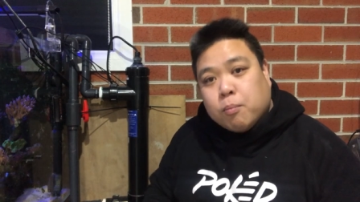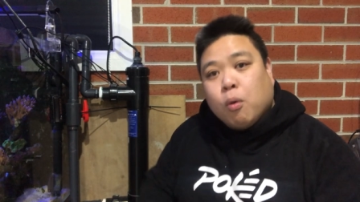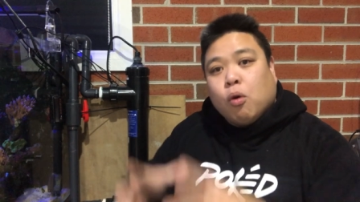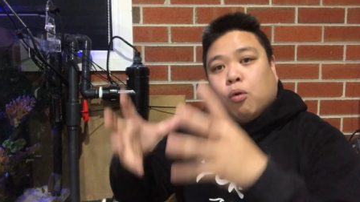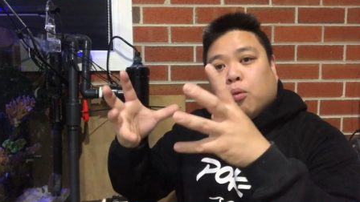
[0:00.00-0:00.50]

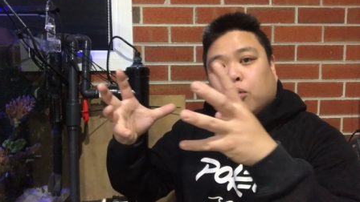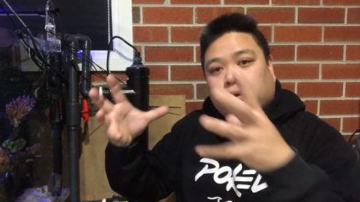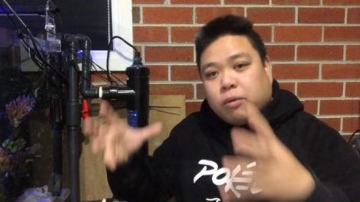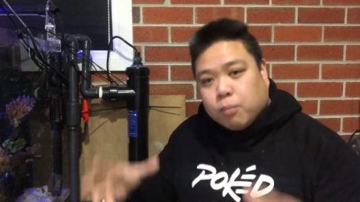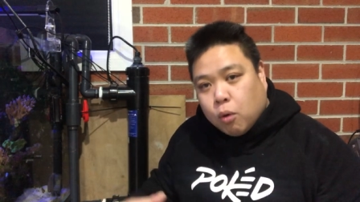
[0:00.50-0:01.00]
more
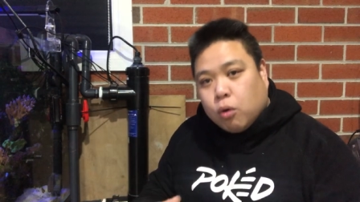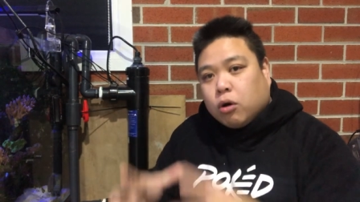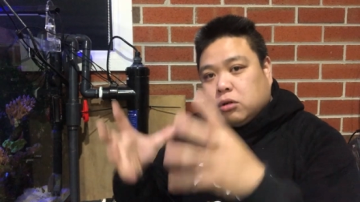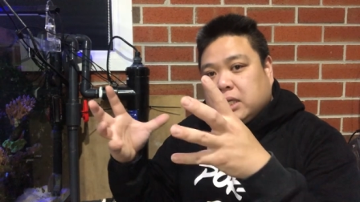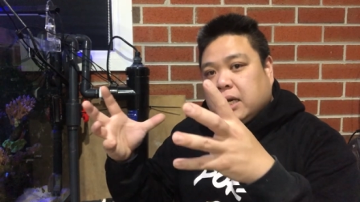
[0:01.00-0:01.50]
water and more
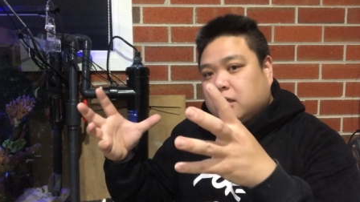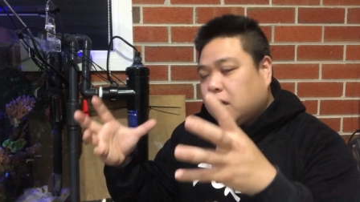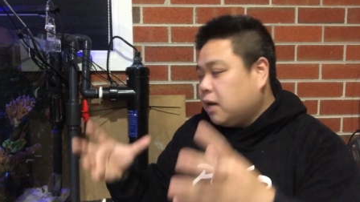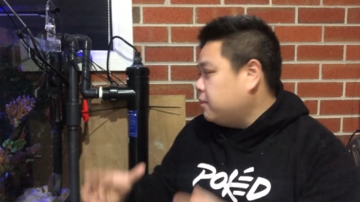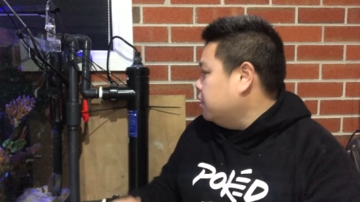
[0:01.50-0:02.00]
contact
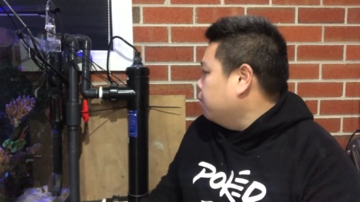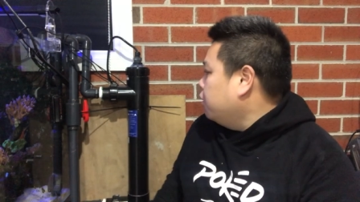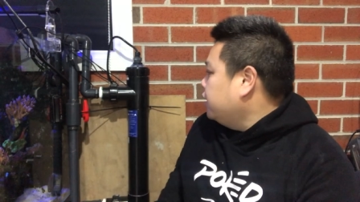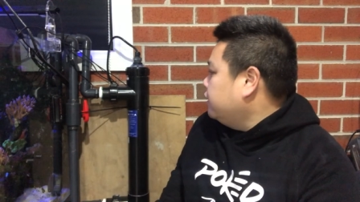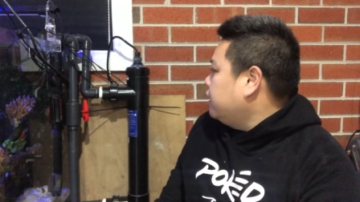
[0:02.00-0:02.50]
time in the
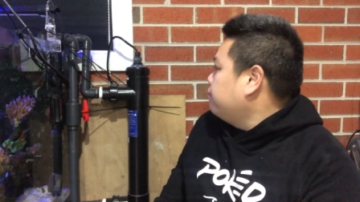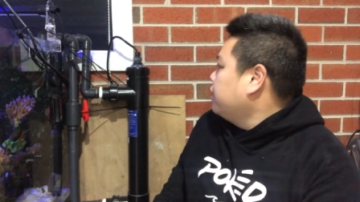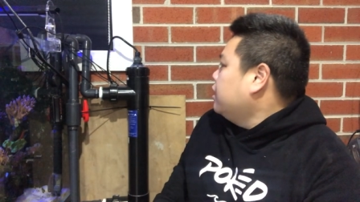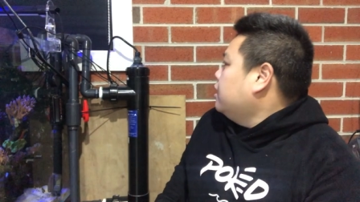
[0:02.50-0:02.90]
body there.